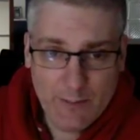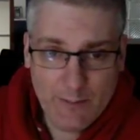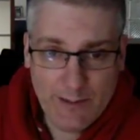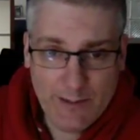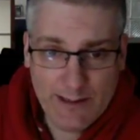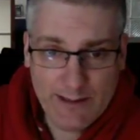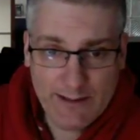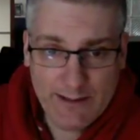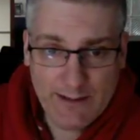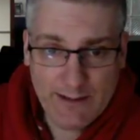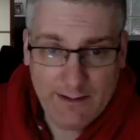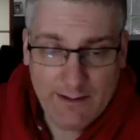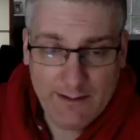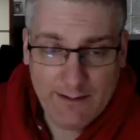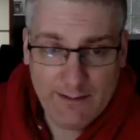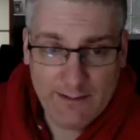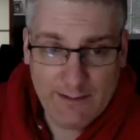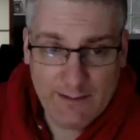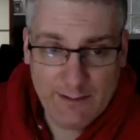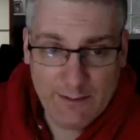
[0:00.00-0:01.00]
but
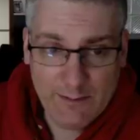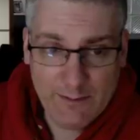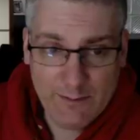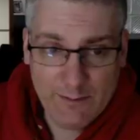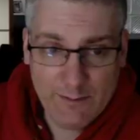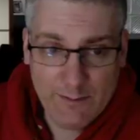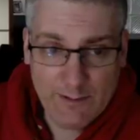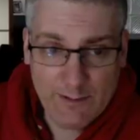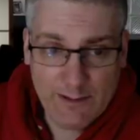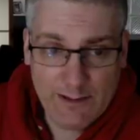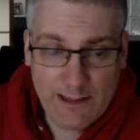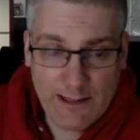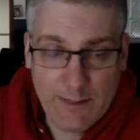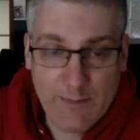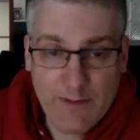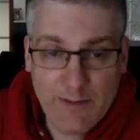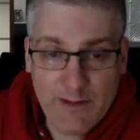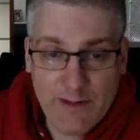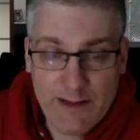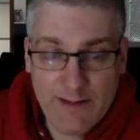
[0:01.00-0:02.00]
to
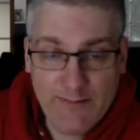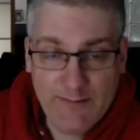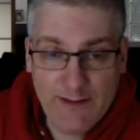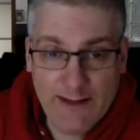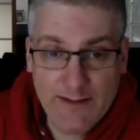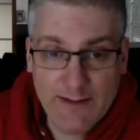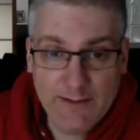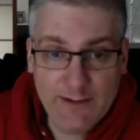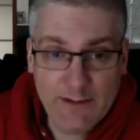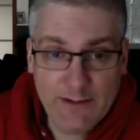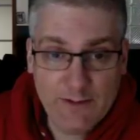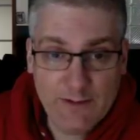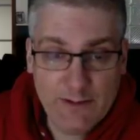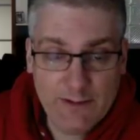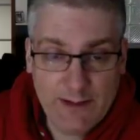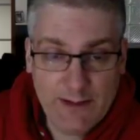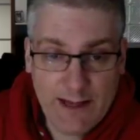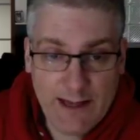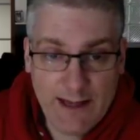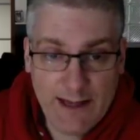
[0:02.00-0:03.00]
keep the fans that
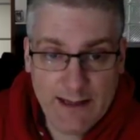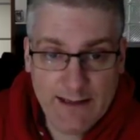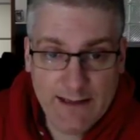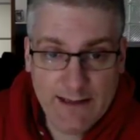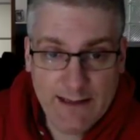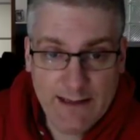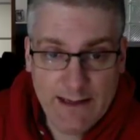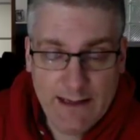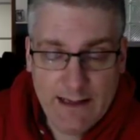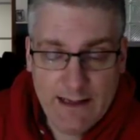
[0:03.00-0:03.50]
she's had.